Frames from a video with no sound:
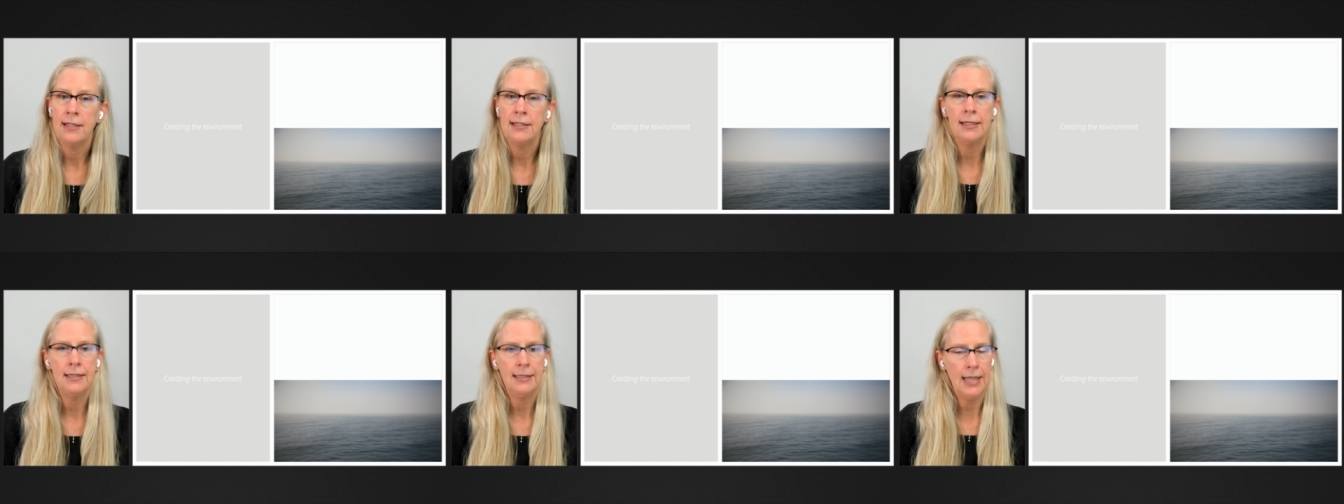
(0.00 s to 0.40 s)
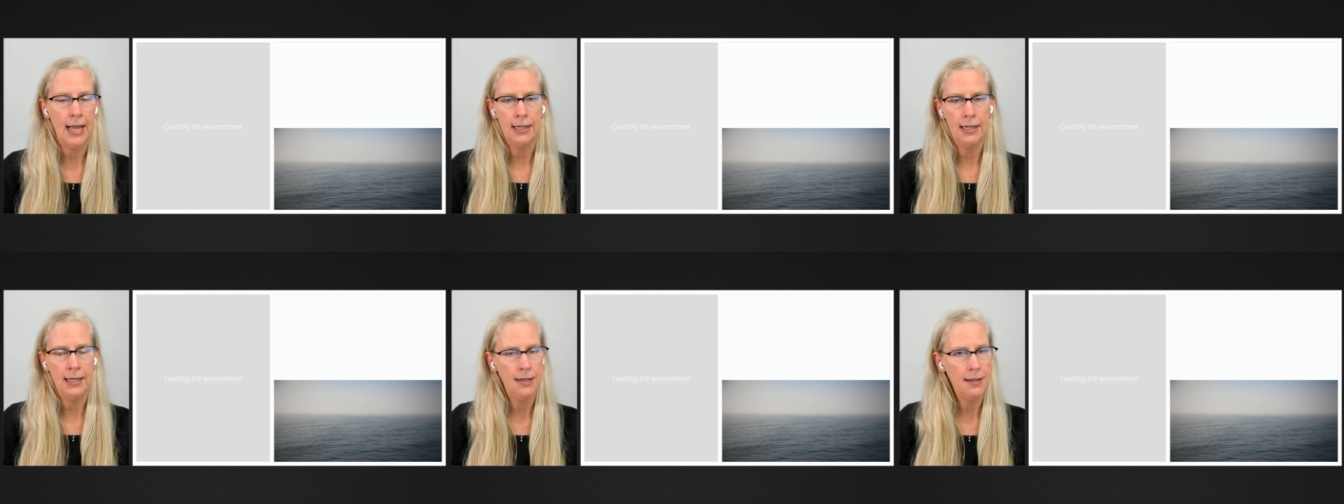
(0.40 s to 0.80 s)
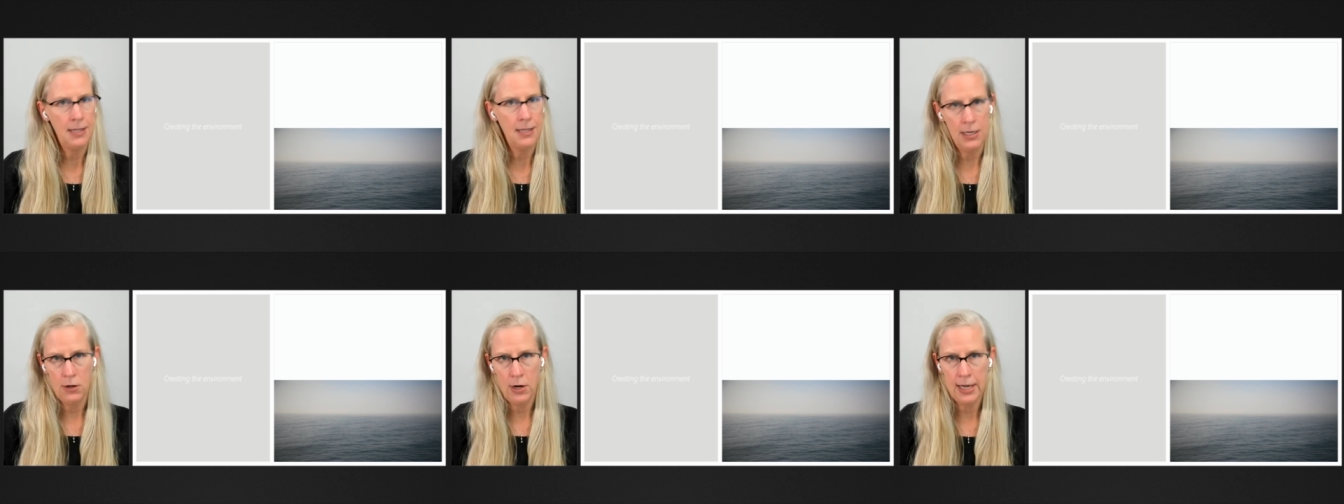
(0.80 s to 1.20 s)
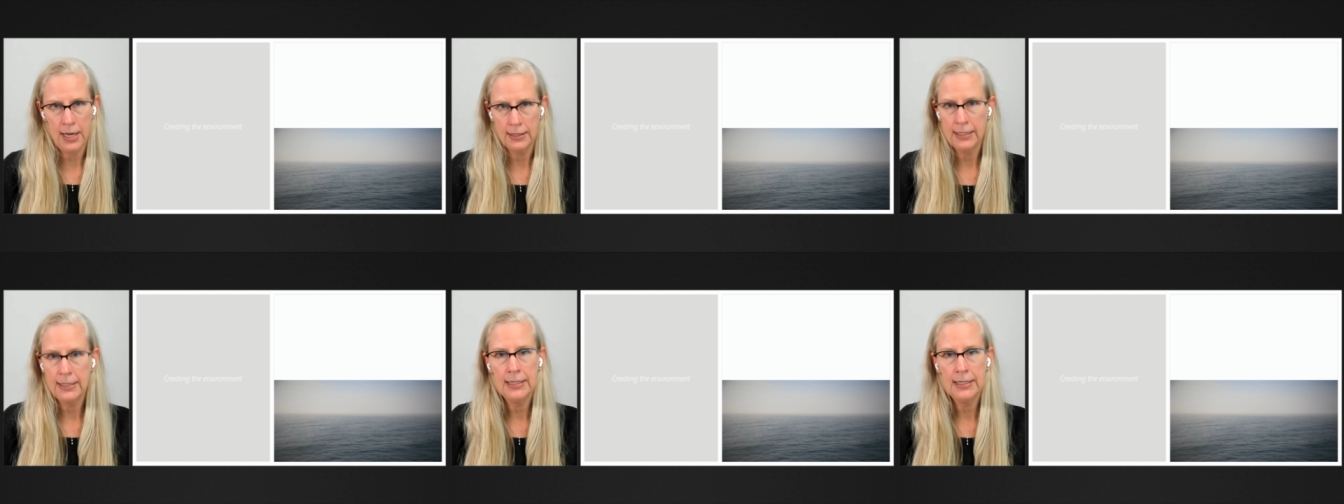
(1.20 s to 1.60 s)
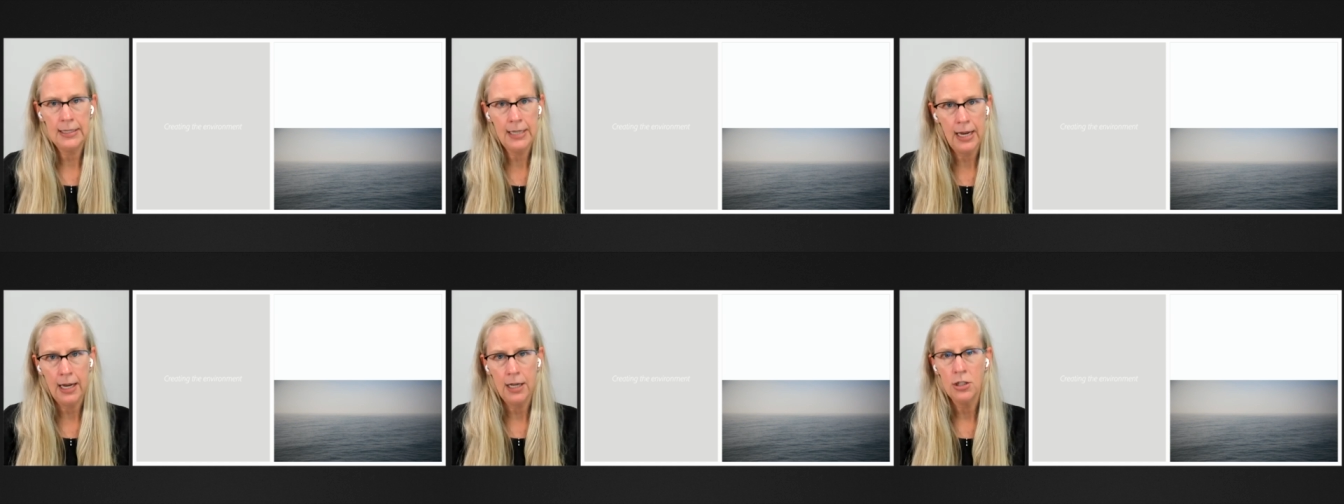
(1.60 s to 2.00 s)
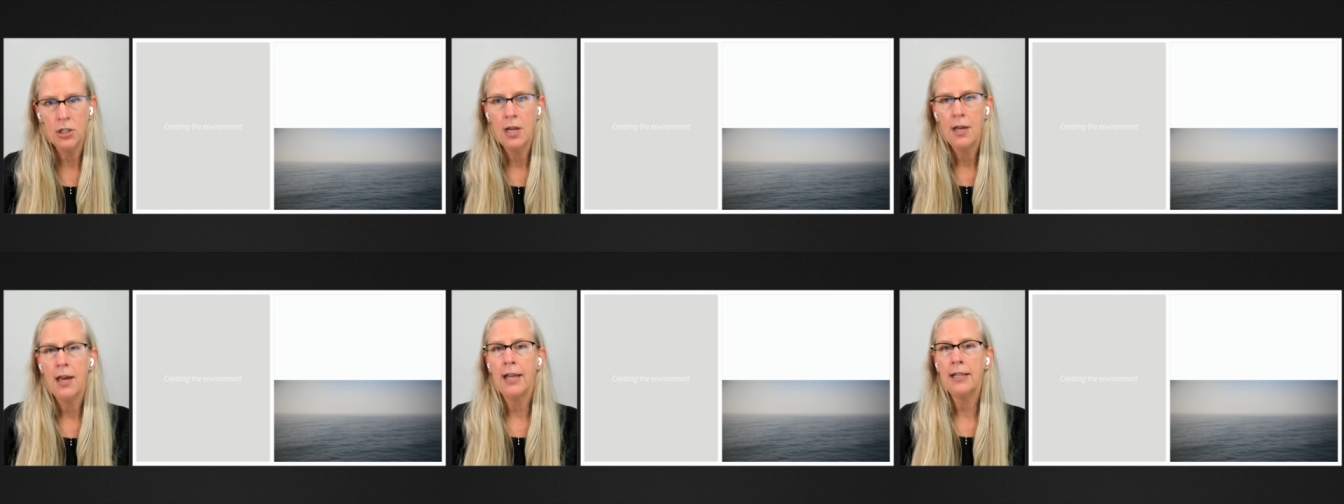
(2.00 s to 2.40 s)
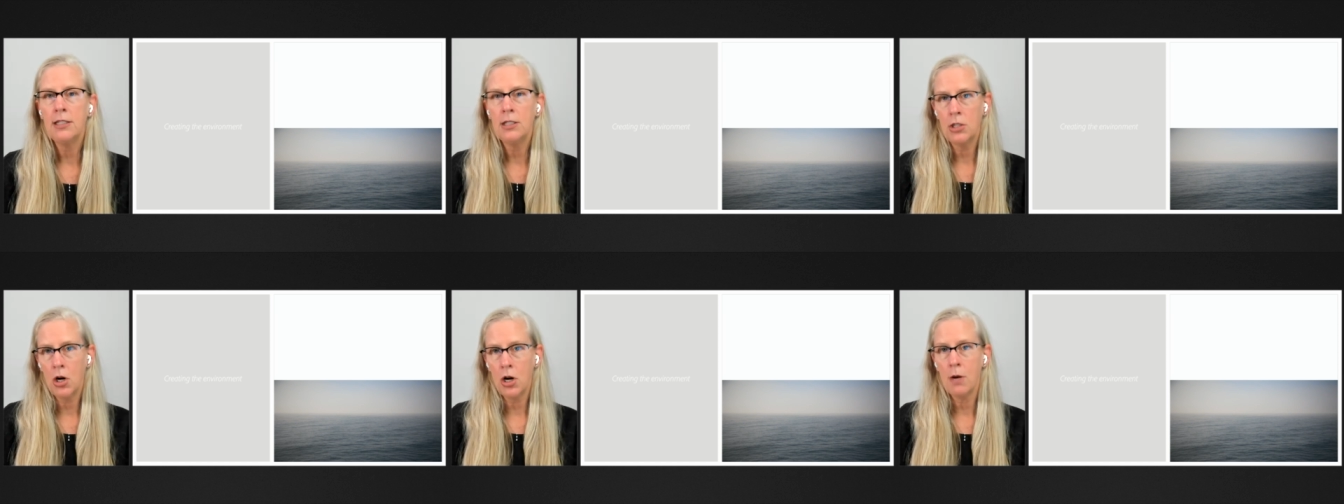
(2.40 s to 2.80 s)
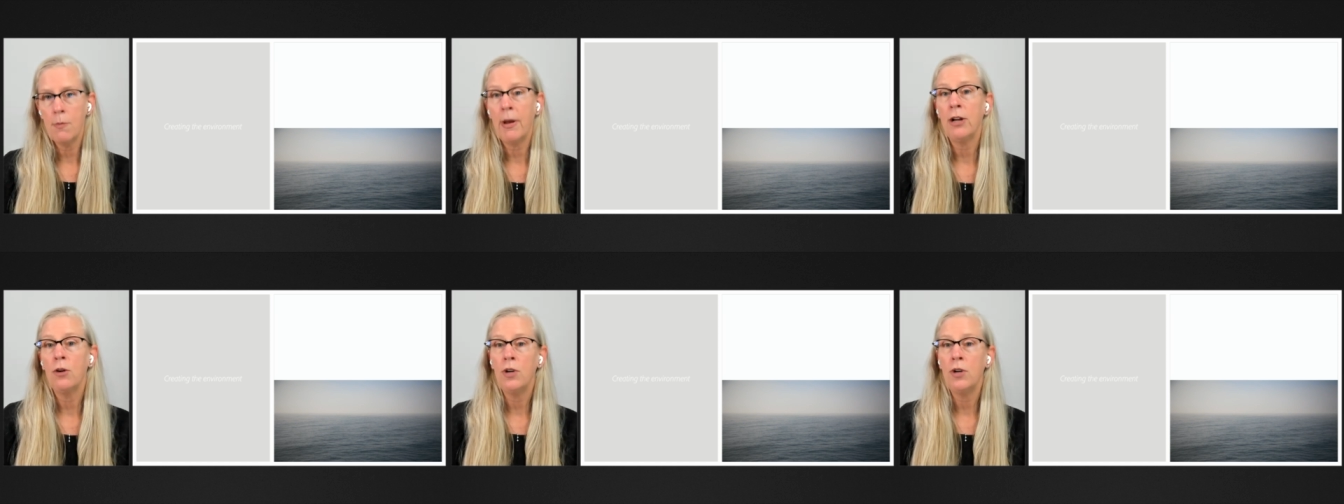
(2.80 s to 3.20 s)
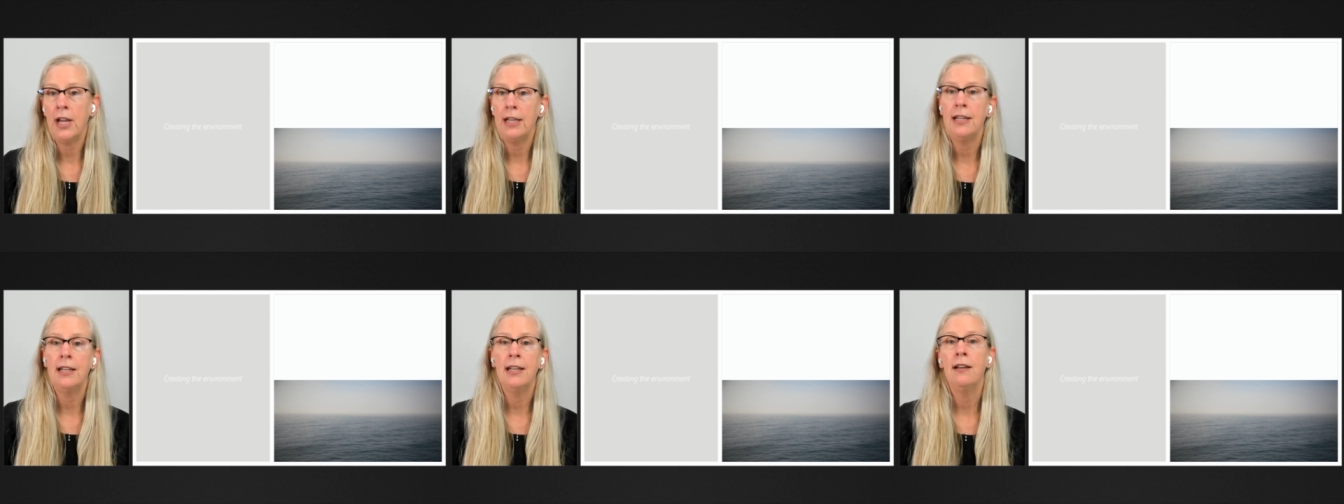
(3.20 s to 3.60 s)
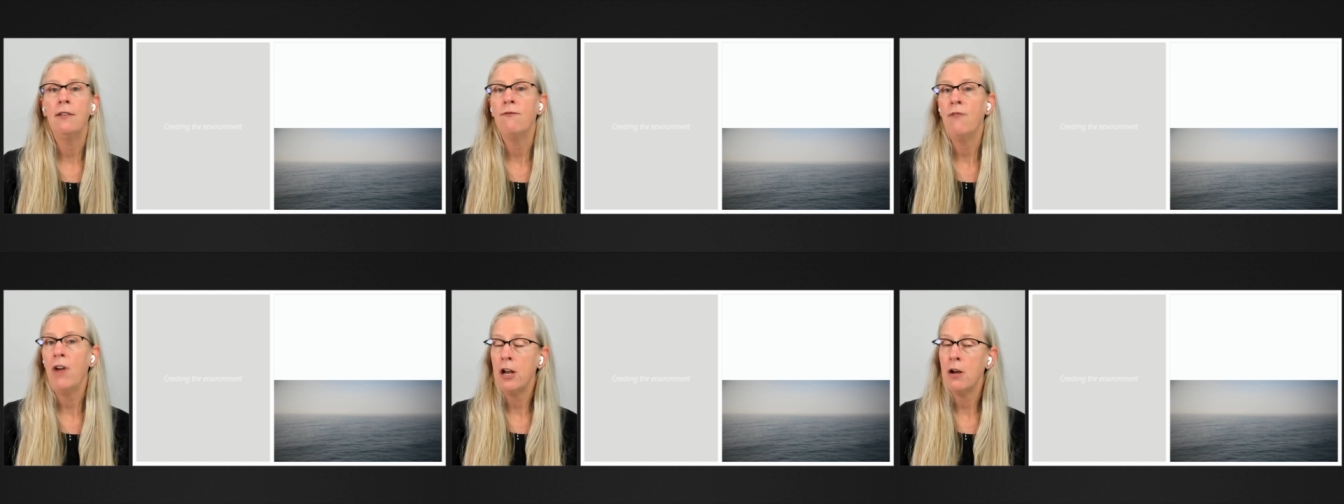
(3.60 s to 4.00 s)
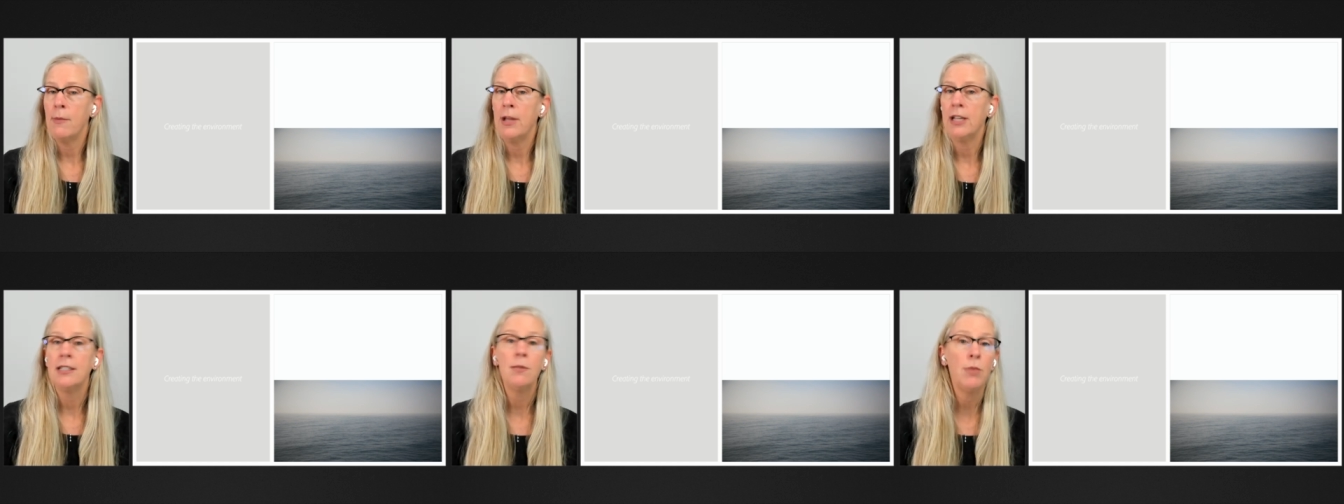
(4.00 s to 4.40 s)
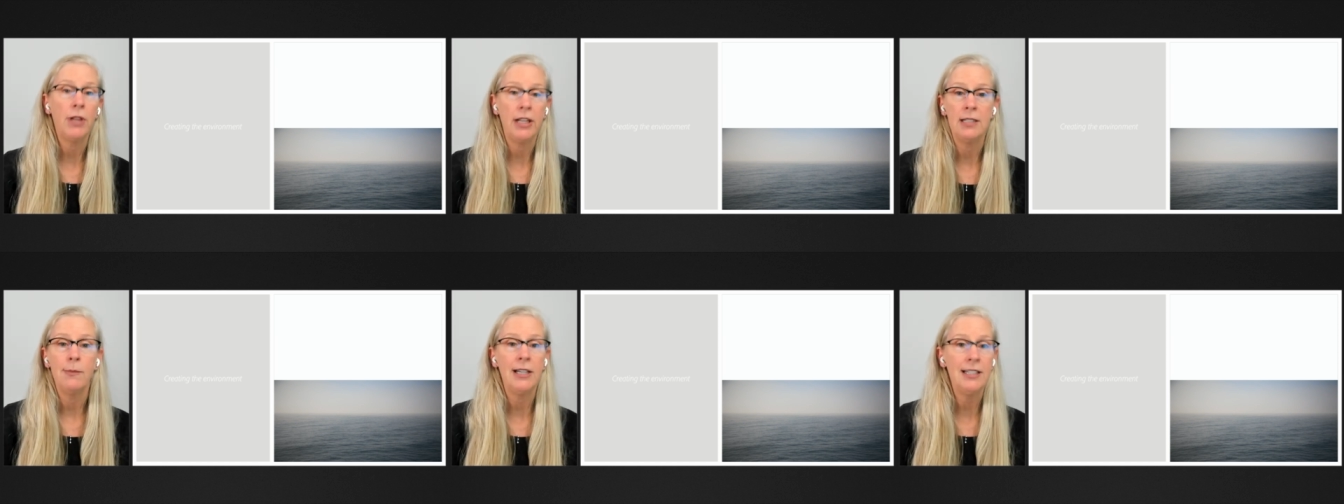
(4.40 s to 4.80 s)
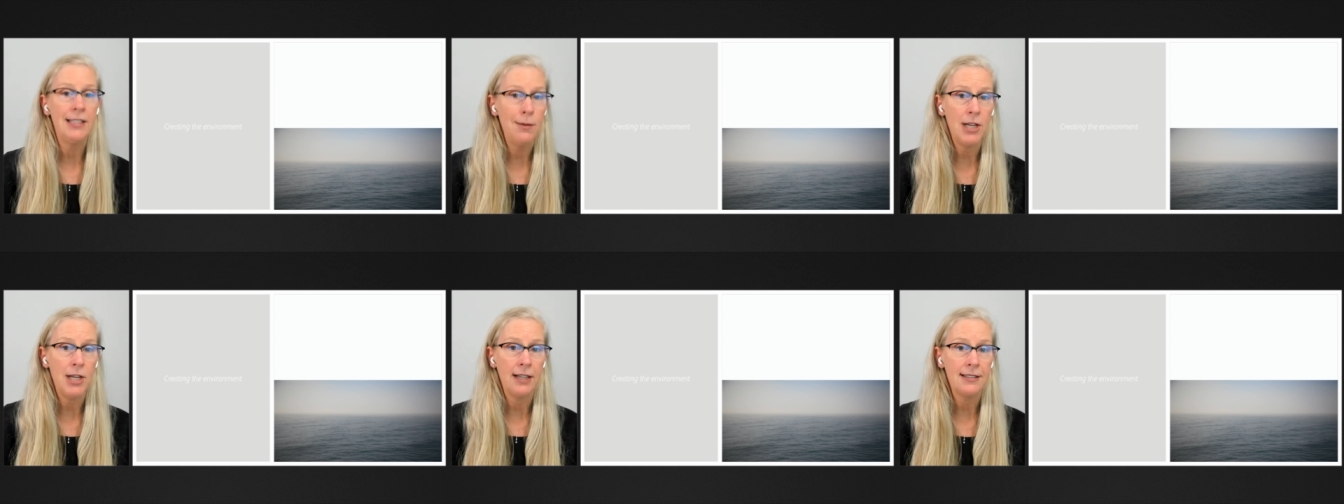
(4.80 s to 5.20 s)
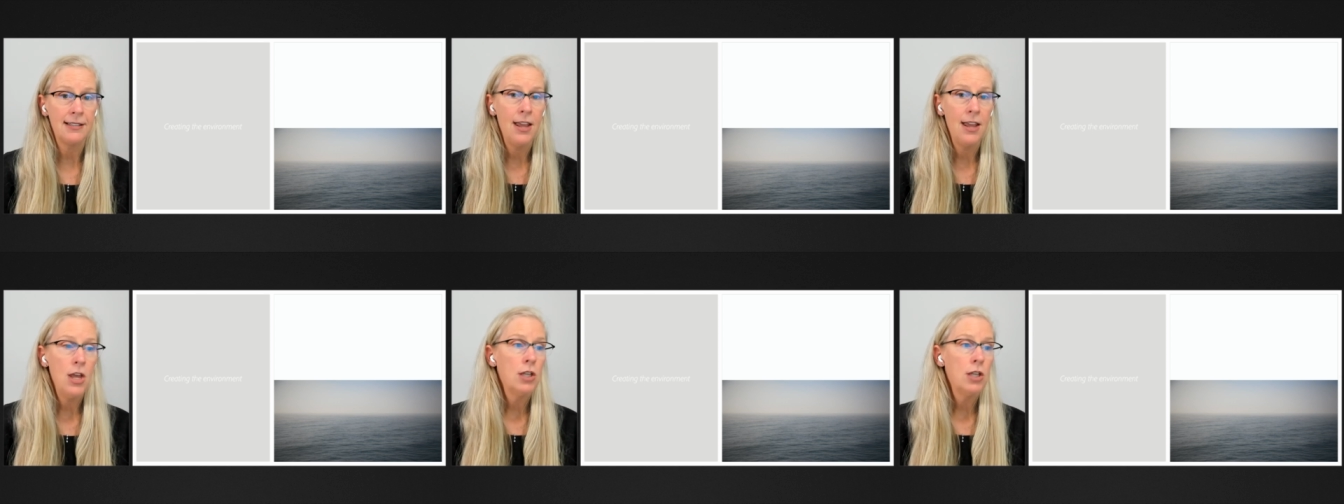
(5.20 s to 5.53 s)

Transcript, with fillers: has a set and a theater has a stage, I start by creating an environment to place my subjects.